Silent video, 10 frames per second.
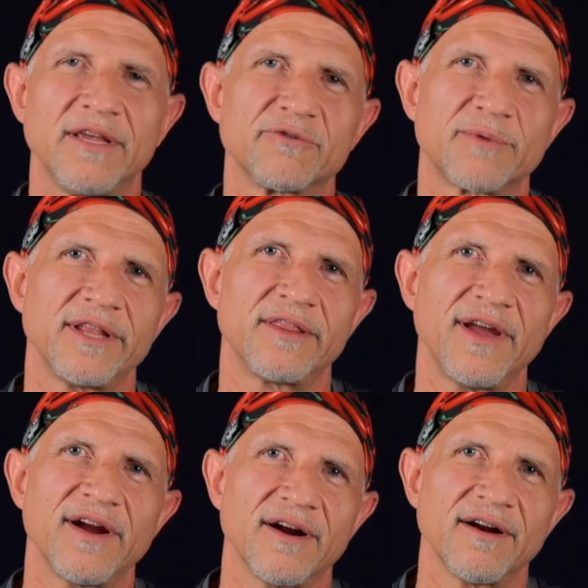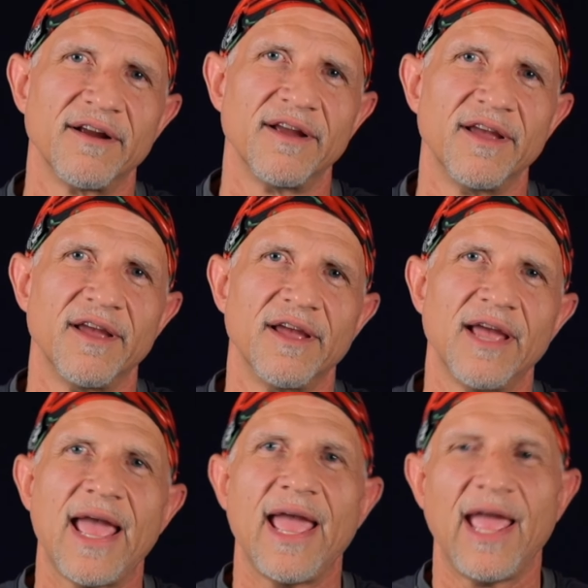is right there
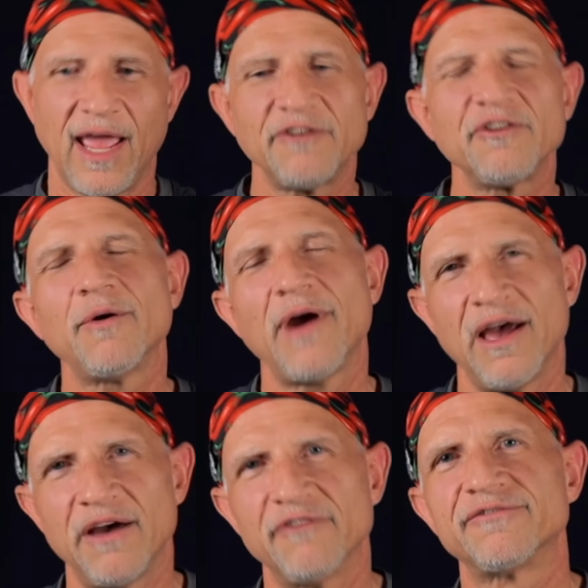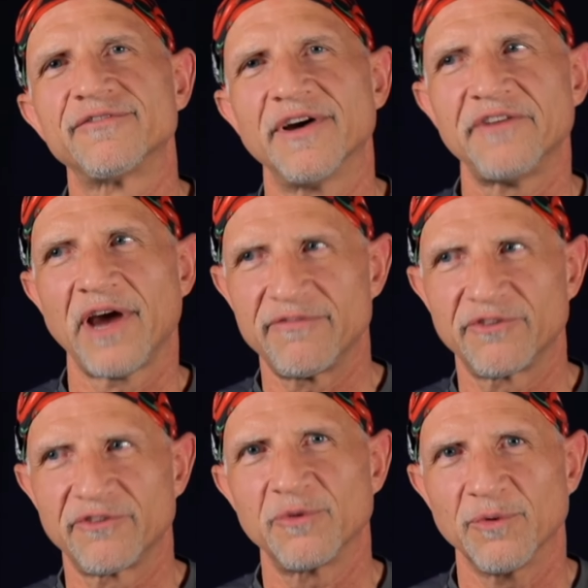and you have a
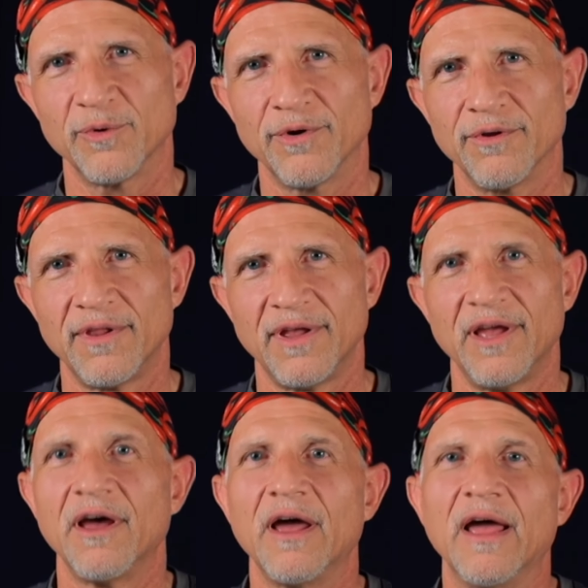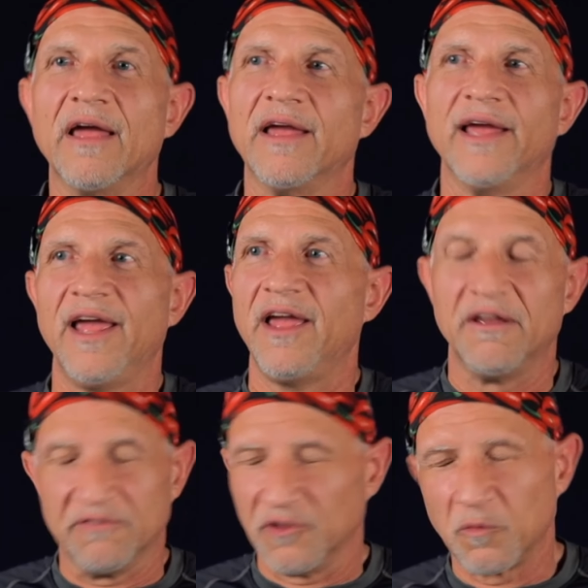diver's tool,
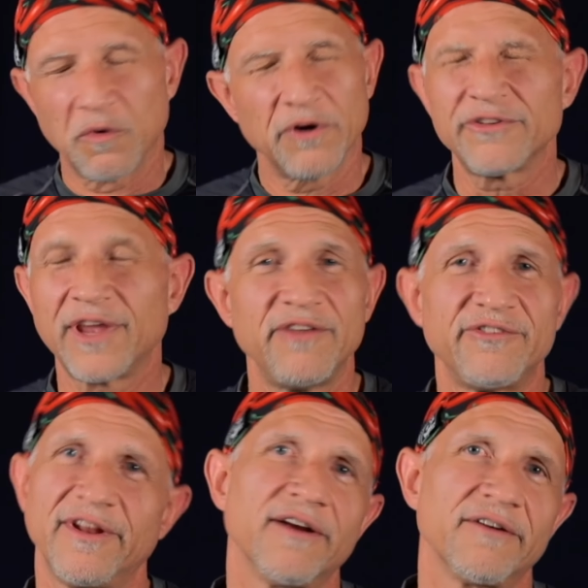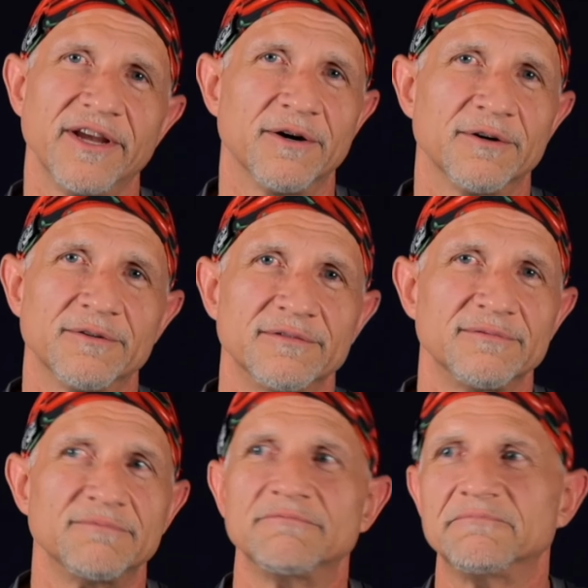the worst case scenario,
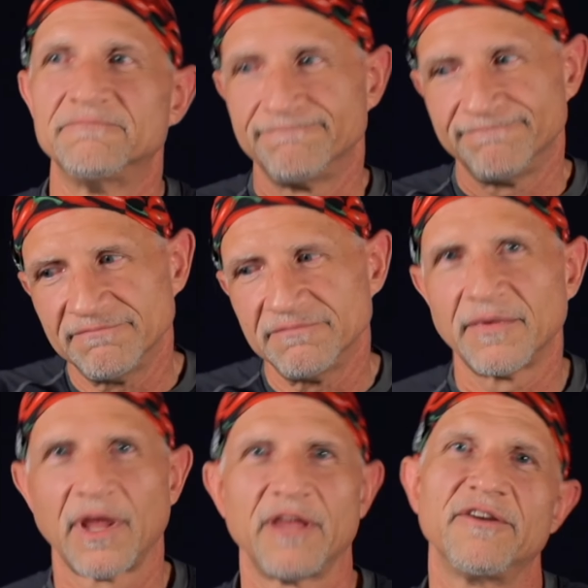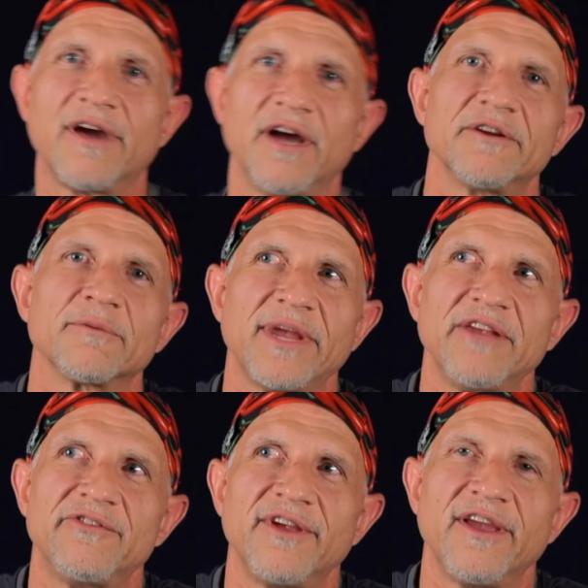you cut your
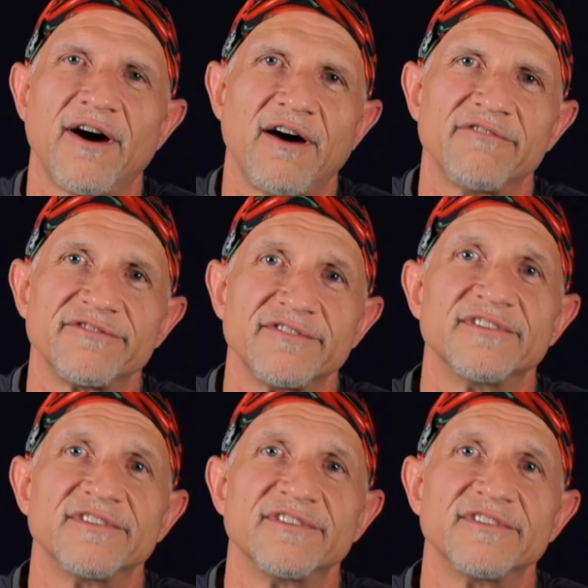BC off,